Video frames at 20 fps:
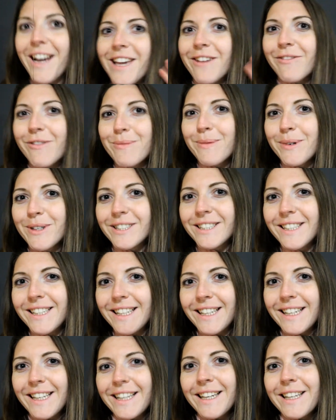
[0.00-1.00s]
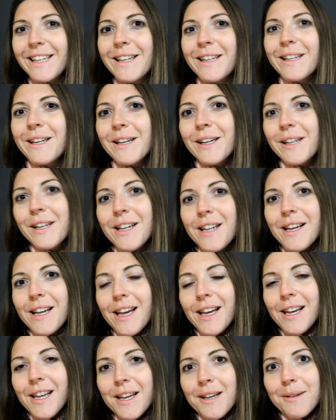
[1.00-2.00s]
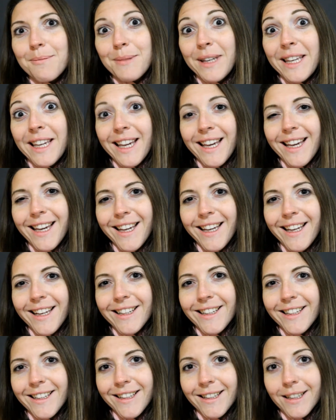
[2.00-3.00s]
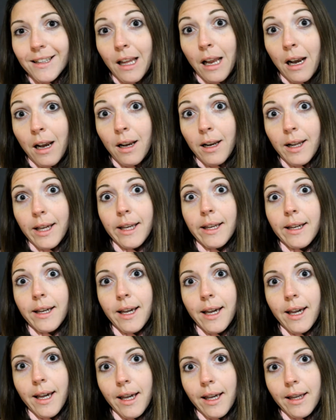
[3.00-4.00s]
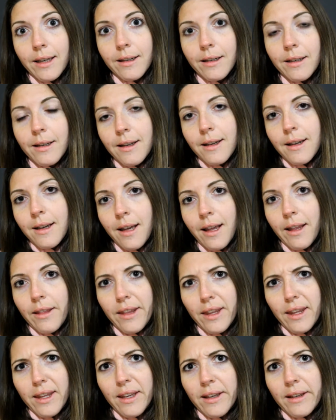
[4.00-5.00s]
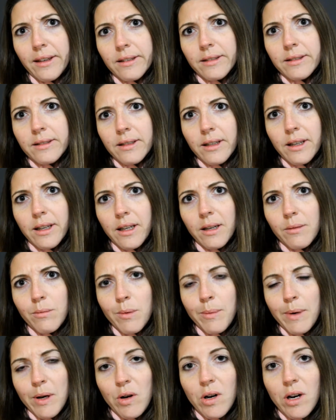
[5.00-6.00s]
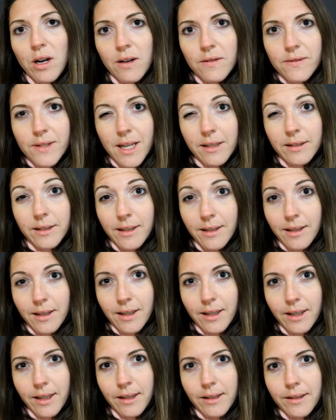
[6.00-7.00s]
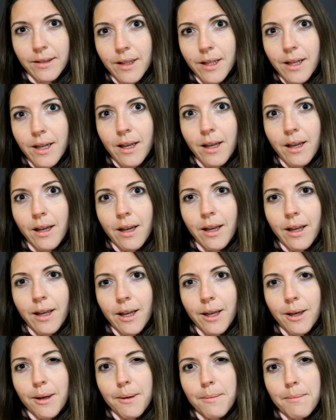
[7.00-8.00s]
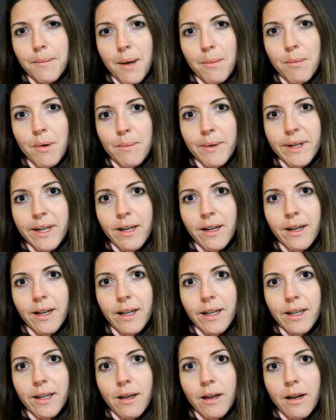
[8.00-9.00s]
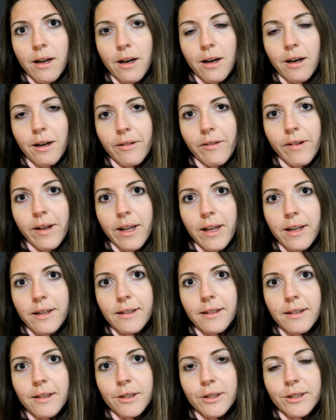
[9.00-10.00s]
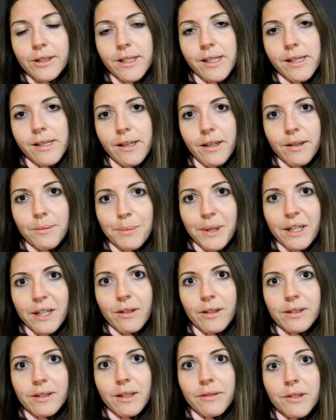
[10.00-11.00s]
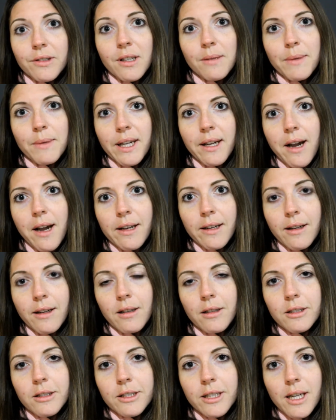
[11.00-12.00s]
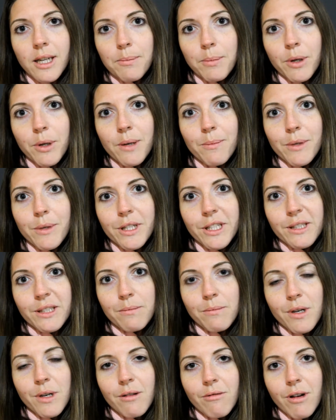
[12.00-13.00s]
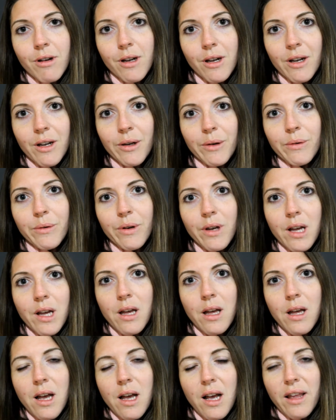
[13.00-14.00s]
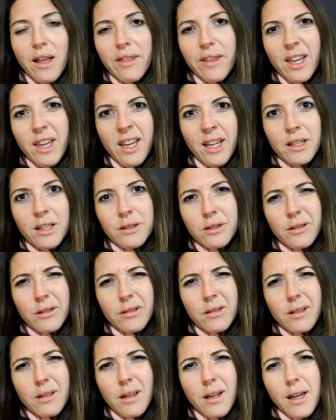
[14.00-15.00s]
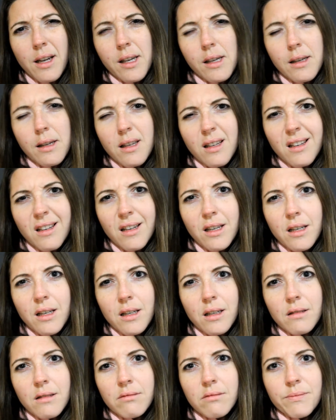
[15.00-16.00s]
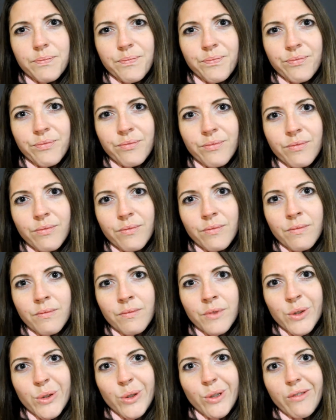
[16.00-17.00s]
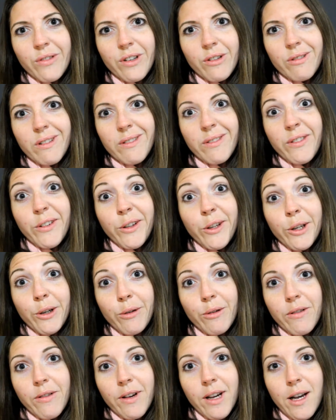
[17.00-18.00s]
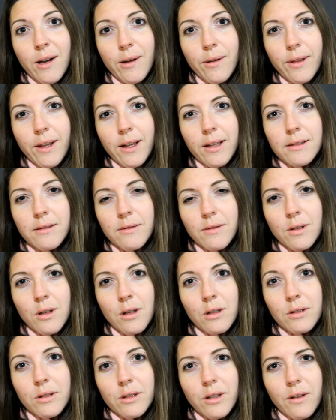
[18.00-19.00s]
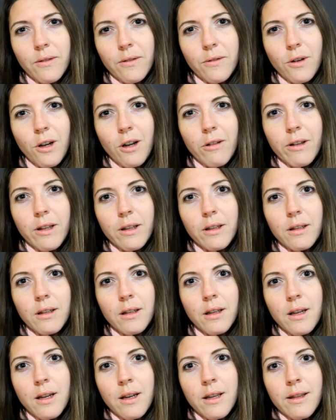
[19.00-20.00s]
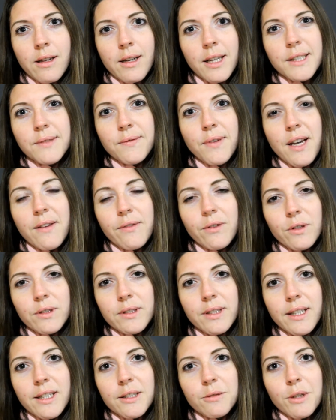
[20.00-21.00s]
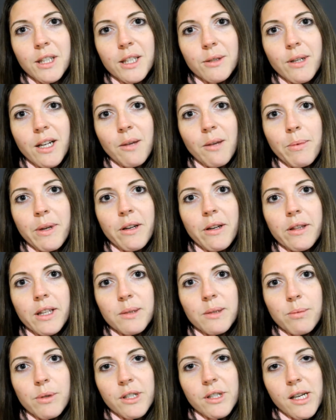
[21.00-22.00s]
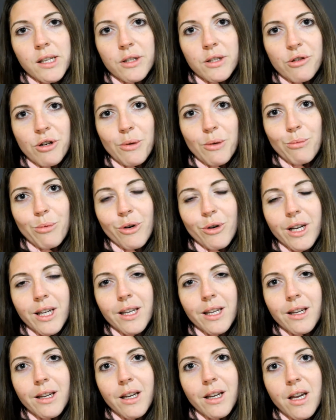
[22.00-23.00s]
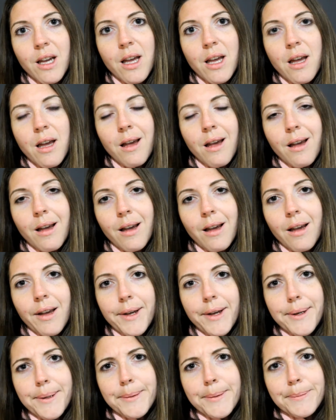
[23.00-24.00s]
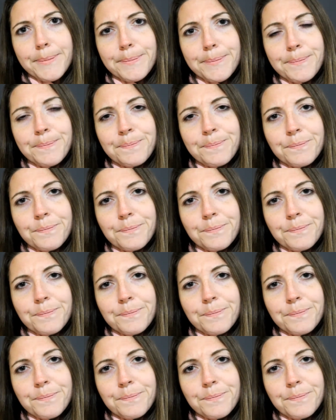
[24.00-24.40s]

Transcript: Everybody, me again, late again. I think it's about 10:30 at night. My mum and I are in London because I've got my gynecology appointment tomorrow. I think it's just like a sort of a review of how things have gone so far in the last 5 or 6 weeks while I've been on this progesterone break. I